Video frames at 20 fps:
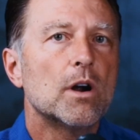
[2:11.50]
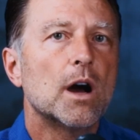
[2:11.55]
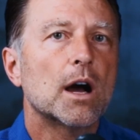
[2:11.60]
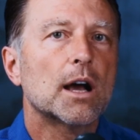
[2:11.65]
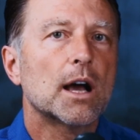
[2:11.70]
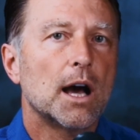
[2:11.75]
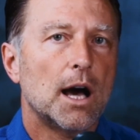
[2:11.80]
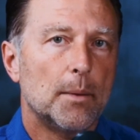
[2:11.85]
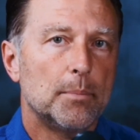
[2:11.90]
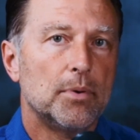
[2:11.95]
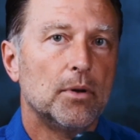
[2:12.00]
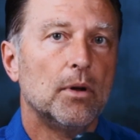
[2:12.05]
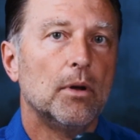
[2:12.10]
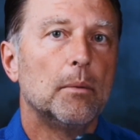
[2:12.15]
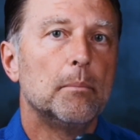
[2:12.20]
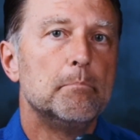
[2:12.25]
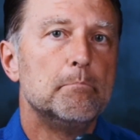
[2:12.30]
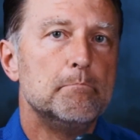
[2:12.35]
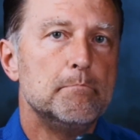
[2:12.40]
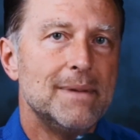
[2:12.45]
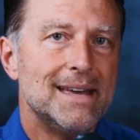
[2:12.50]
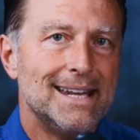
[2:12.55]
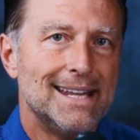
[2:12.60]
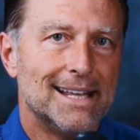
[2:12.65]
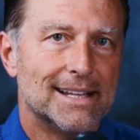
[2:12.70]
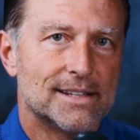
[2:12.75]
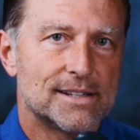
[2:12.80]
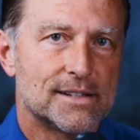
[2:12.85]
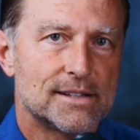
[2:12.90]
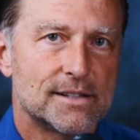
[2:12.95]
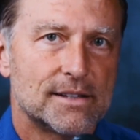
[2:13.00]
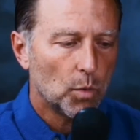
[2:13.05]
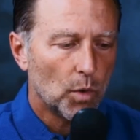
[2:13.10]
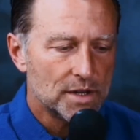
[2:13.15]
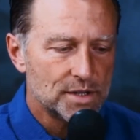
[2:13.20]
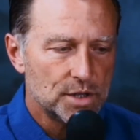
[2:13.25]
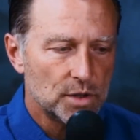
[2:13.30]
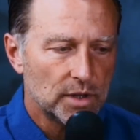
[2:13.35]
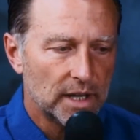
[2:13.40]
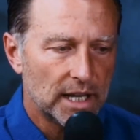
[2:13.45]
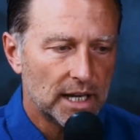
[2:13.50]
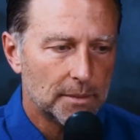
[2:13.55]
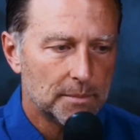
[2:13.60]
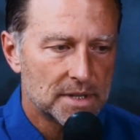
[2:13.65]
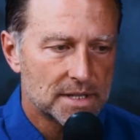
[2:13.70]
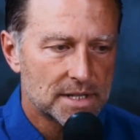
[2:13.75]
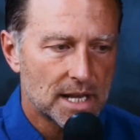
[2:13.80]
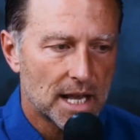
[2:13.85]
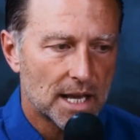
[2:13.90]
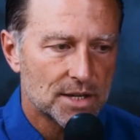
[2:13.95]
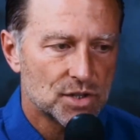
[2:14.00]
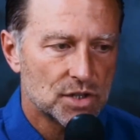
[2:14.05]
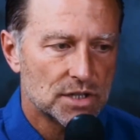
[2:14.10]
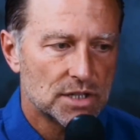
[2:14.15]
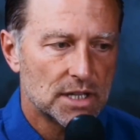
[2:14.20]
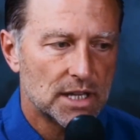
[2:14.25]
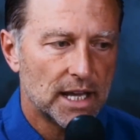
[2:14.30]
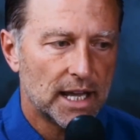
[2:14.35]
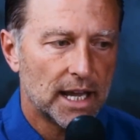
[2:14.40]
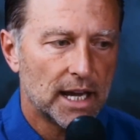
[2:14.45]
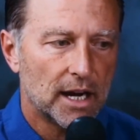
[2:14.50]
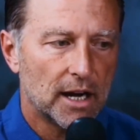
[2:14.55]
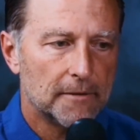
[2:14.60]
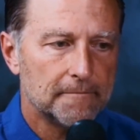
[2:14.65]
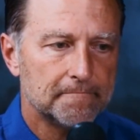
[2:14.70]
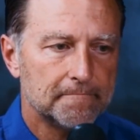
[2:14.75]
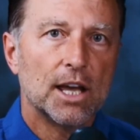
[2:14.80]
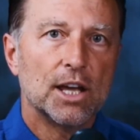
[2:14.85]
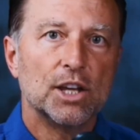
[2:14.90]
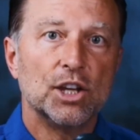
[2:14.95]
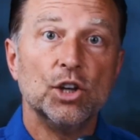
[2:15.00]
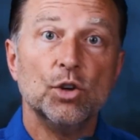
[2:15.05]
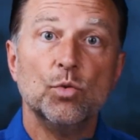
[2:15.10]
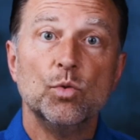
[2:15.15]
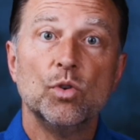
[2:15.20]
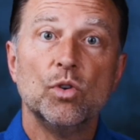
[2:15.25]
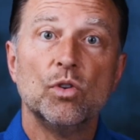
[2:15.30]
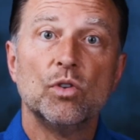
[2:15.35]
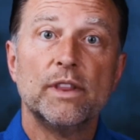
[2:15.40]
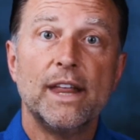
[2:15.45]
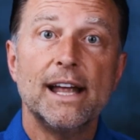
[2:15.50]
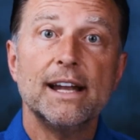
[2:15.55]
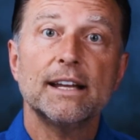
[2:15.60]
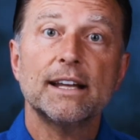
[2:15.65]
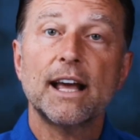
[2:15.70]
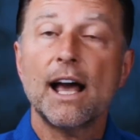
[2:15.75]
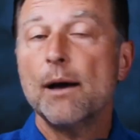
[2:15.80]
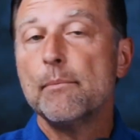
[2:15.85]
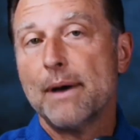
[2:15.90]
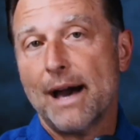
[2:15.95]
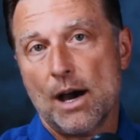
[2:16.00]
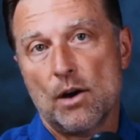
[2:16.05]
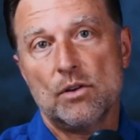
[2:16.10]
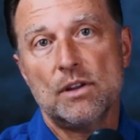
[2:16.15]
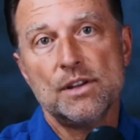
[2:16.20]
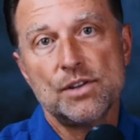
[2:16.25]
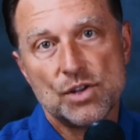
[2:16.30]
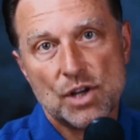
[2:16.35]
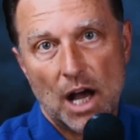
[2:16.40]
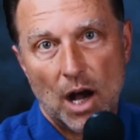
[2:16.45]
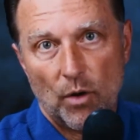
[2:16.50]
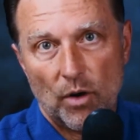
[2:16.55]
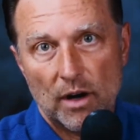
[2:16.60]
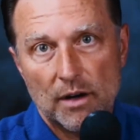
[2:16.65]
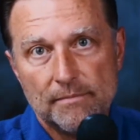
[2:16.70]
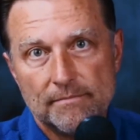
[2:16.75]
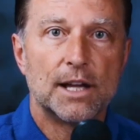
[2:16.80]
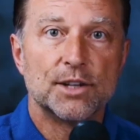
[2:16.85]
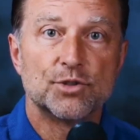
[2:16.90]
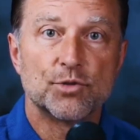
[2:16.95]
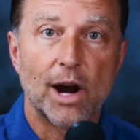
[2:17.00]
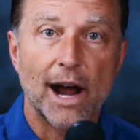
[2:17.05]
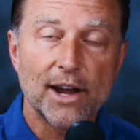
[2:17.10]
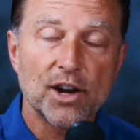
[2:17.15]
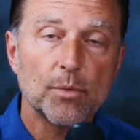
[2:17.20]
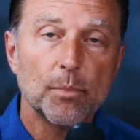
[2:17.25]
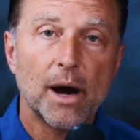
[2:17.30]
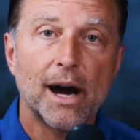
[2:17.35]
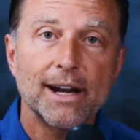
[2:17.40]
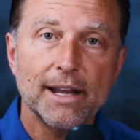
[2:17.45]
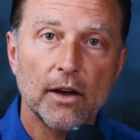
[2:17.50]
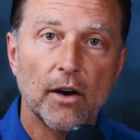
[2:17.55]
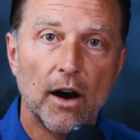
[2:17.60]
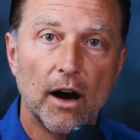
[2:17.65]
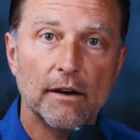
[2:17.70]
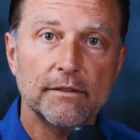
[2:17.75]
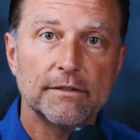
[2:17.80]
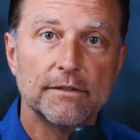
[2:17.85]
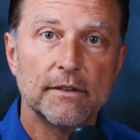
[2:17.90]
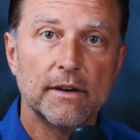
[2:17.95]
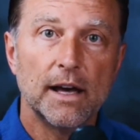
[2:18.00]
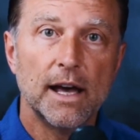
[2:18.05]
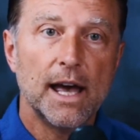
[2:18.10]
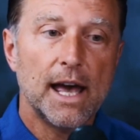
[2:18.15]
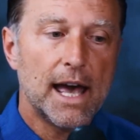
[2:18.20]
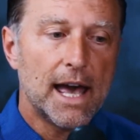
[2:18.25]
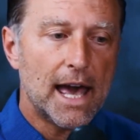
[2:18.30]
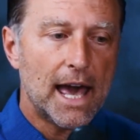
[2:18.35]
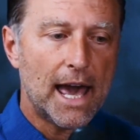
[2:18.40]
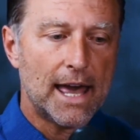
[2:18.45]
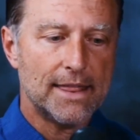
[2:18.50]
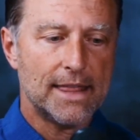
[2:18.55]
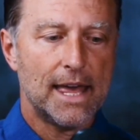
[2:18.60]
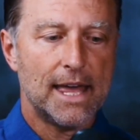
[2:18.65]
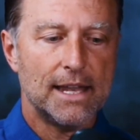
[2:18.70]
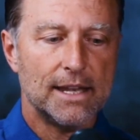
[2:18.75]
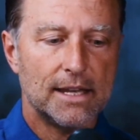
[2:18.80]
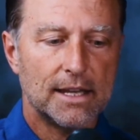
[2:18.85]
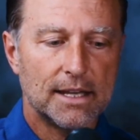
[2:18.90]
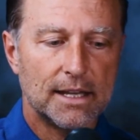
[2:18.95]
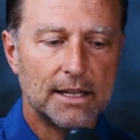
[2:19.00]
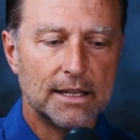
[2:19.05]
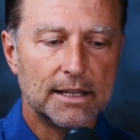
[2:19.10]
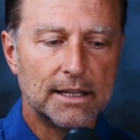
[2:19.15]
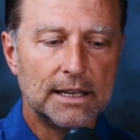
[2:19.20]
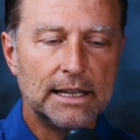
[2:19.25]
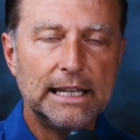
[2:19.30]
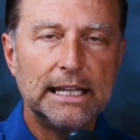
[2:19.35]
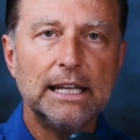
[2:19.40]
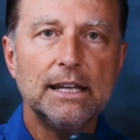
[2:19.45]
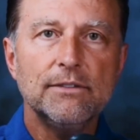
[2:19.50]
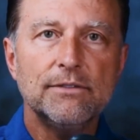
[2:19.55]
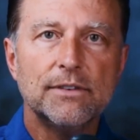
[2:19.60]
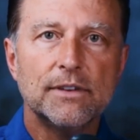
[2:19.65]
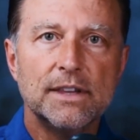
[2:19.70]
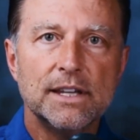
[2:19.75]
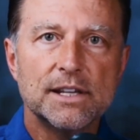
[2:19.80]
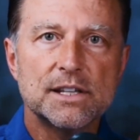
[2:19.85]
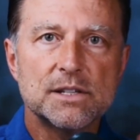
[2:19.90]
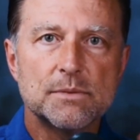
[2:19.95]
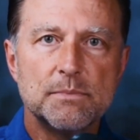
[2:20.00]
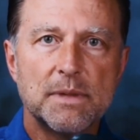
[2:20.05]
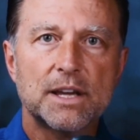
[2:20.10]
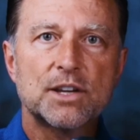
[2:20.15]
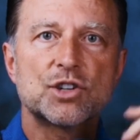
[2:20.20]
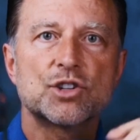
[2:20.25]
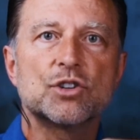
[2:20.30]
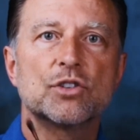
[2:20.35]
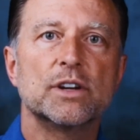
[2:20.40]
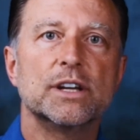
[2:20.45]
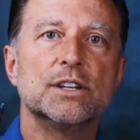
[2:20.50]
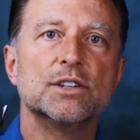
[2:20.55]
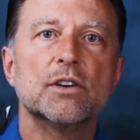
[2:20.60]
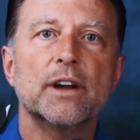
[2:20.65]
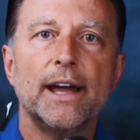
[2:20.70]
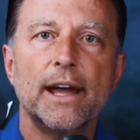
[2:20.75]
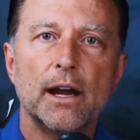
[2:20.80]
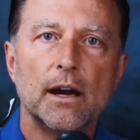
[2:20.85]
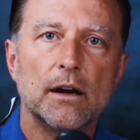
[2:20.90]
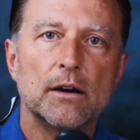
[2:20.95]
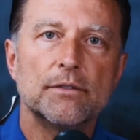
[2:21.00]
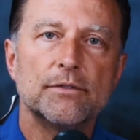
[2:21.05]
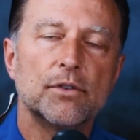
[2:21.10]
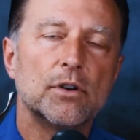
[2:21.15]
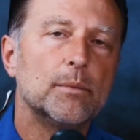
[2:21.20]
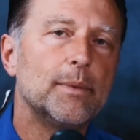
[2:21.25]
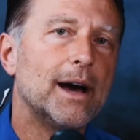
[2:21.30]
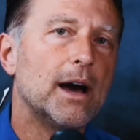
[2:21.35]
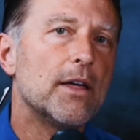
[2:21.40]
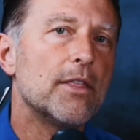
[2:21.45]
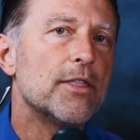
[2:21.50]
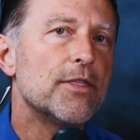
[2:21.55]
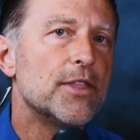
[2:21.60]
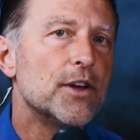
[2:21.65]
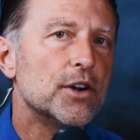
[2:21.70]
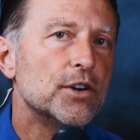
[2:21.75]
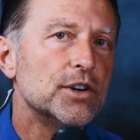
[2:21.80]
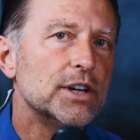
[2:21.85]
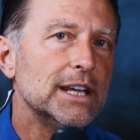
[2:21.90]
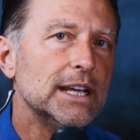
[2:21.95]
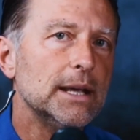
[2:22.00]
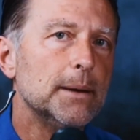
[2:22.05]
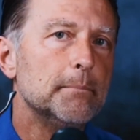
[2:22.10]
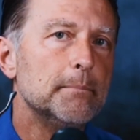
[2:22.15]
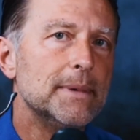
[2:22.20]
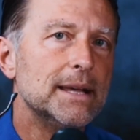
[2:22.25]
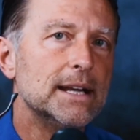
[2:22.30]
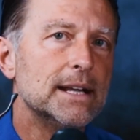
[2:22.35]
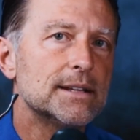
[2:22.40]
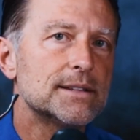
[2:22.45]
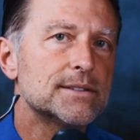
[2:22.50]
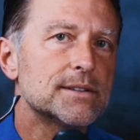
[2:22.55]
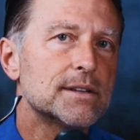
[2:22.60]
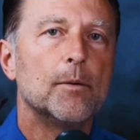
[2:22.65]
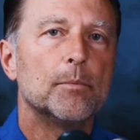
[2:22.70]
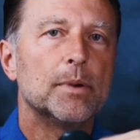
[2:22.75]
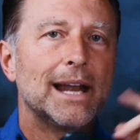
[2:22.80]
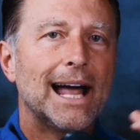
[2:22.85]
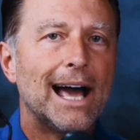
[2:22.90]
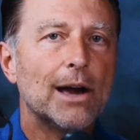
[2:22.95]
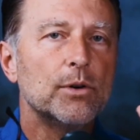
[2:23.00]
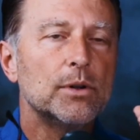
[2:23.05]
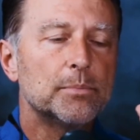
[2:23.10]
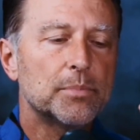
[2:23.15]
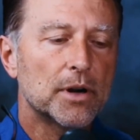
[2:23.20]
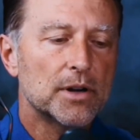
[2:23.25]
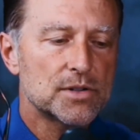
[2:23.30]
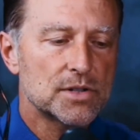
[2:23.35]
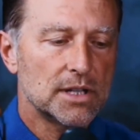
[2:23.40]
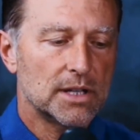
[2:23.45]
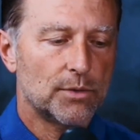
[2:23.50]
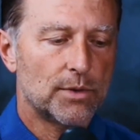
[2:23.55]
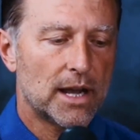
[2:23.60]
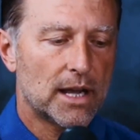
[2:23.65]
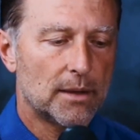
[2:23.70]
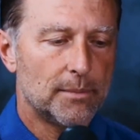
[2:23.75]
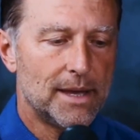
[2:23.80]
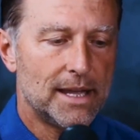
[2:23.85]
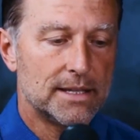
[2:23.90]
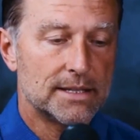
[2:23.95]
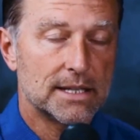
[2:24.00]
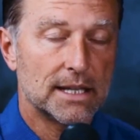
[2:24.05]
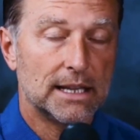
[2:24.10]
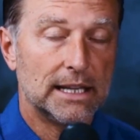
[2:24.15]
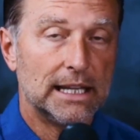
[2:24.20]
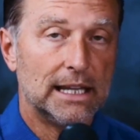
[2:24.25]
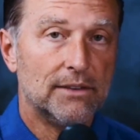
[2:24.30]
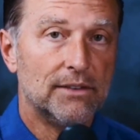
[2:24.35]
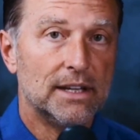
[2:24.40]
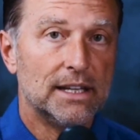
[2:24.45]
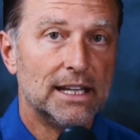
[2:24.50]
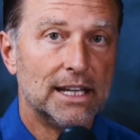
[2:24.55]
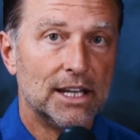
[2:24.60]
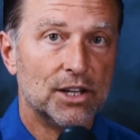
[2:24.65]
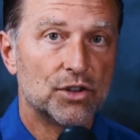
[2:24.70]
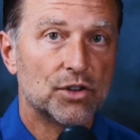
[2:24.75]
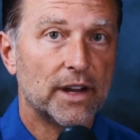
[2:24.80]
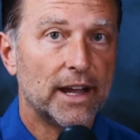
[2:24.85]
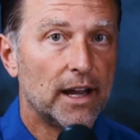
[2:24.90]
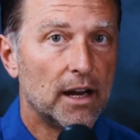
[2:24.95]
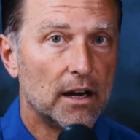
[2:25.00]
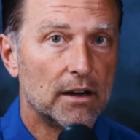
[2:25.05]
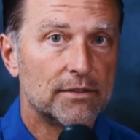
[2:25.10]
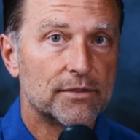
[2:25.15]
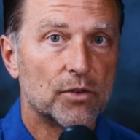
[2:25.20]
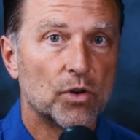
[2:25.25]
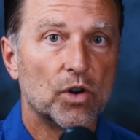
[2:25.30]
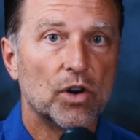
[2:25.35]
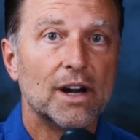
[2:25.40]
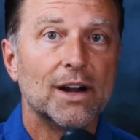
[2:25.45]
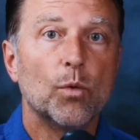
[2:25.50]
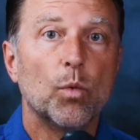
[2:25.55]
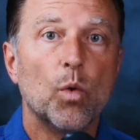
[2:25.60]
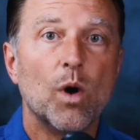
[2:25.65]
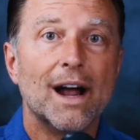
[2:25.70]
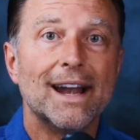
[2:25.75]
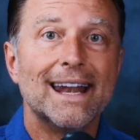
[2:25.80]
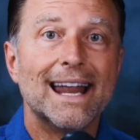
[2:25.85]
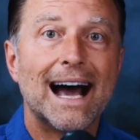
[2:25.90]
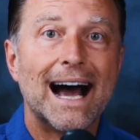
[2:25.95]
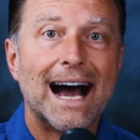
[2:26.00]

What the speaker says: a couple minutes. Once you get it massaged into the hair, you will then come out of the shower, dry your body off, and then leave this mixture in your hair for about 30 minutes, but I would personally recommend to leave it in your hair for 1